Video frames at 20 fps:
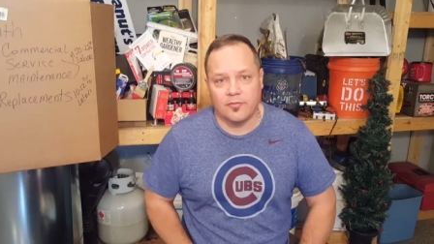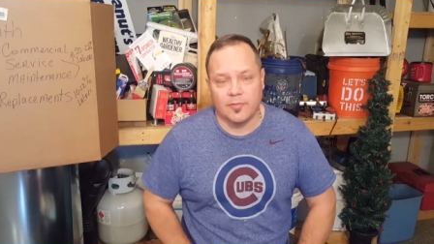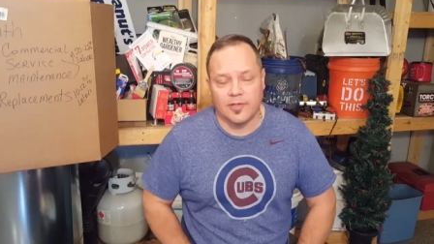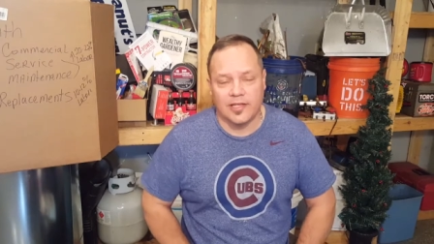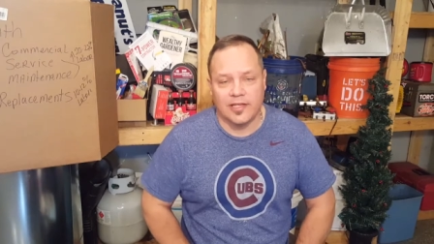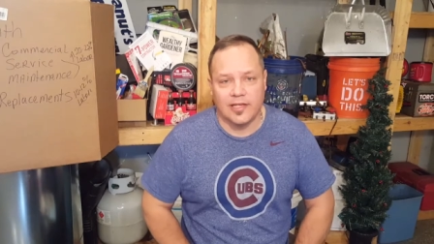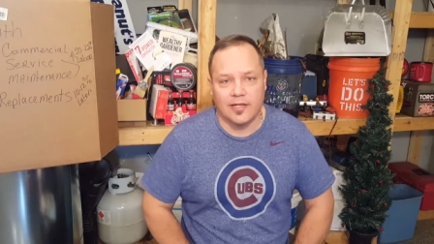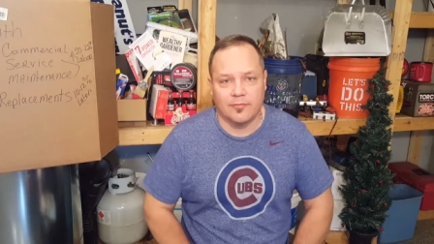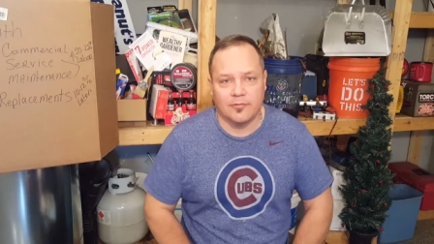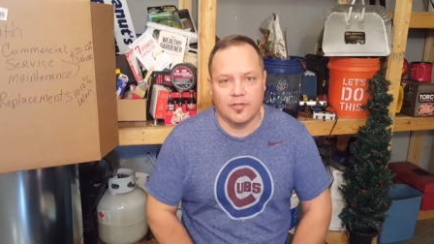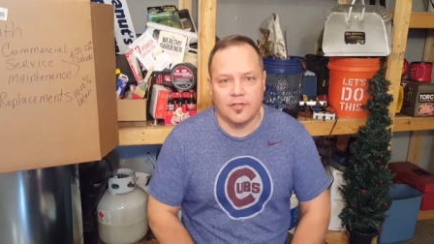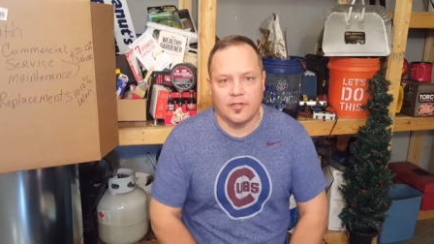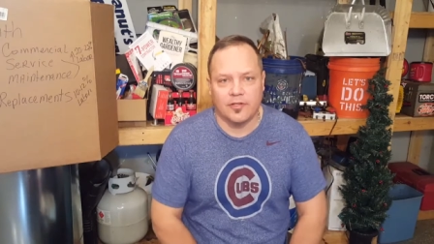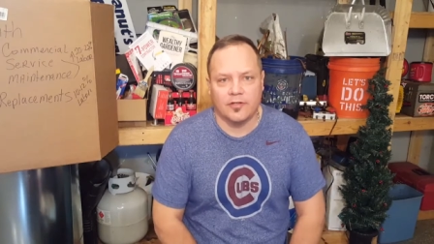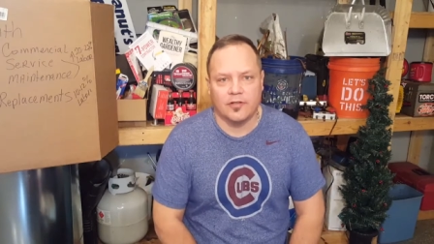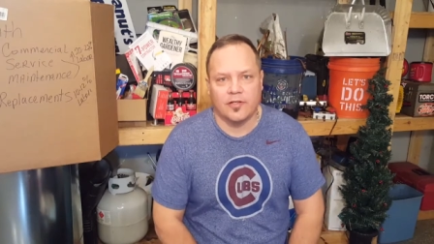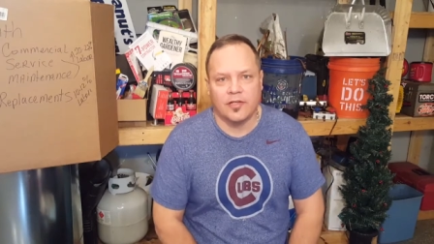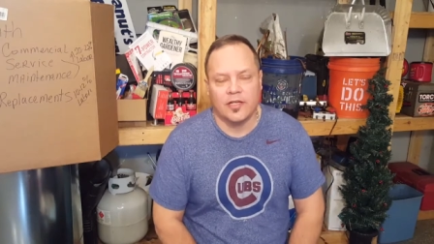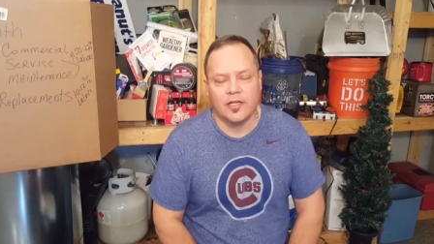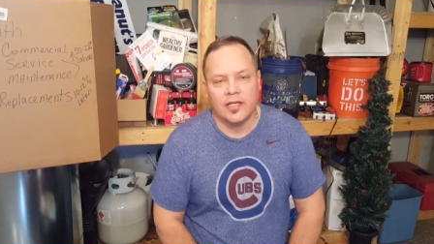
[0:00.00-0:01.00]
for my camera
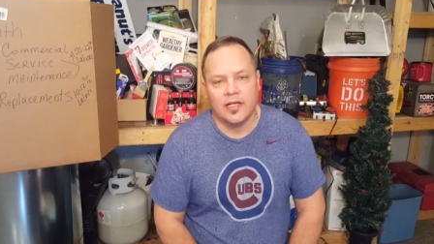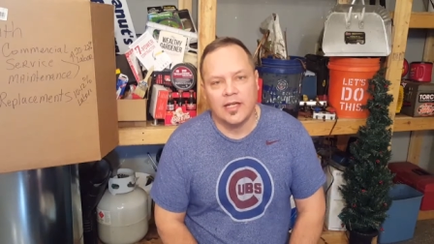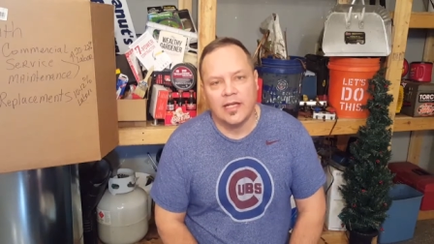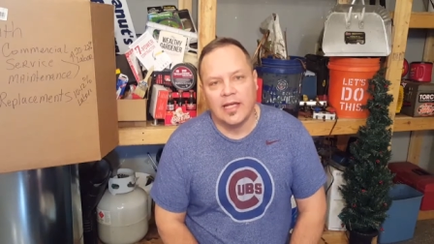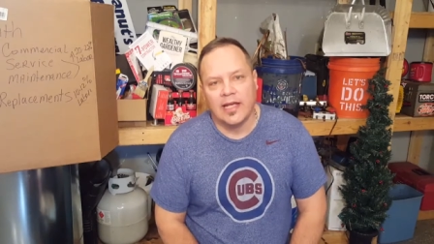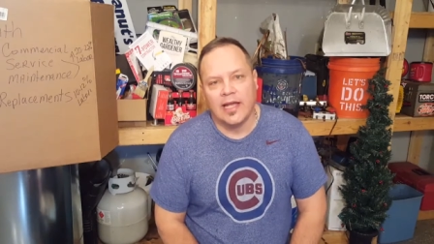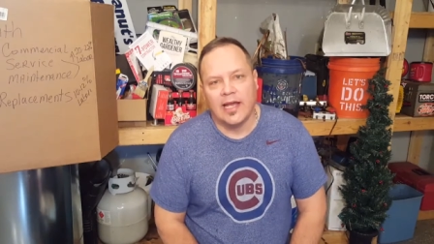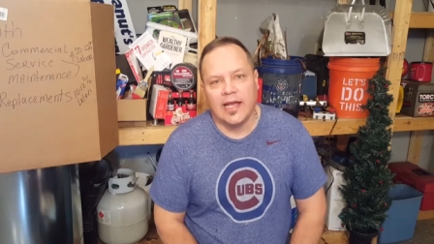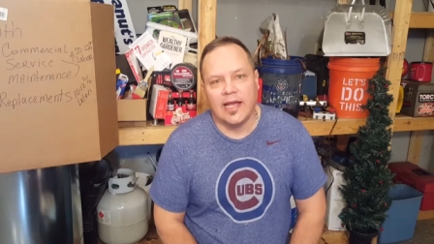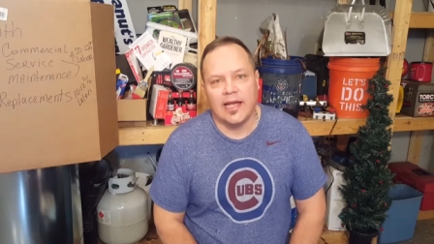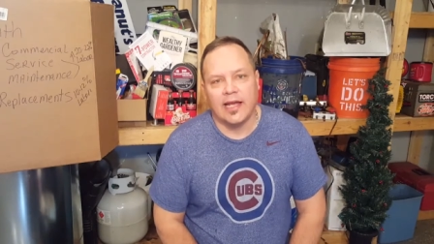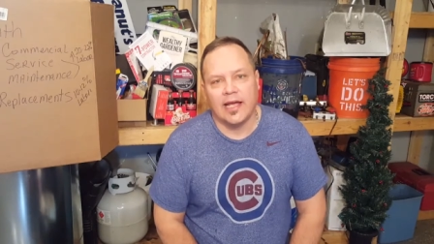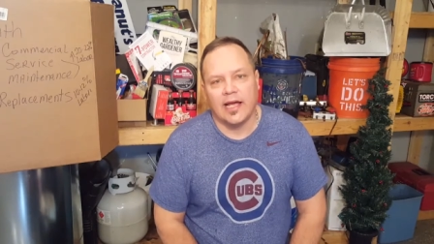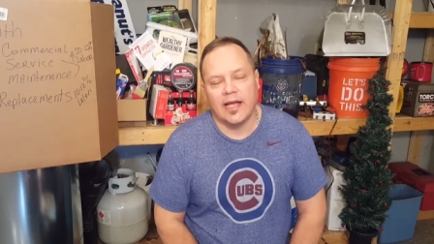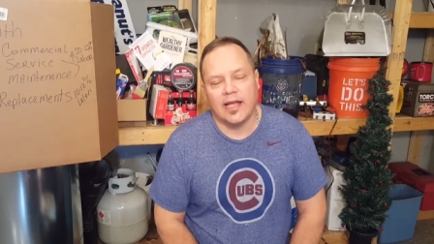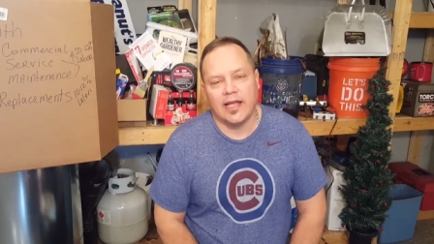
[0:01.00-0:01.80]
here. Hey,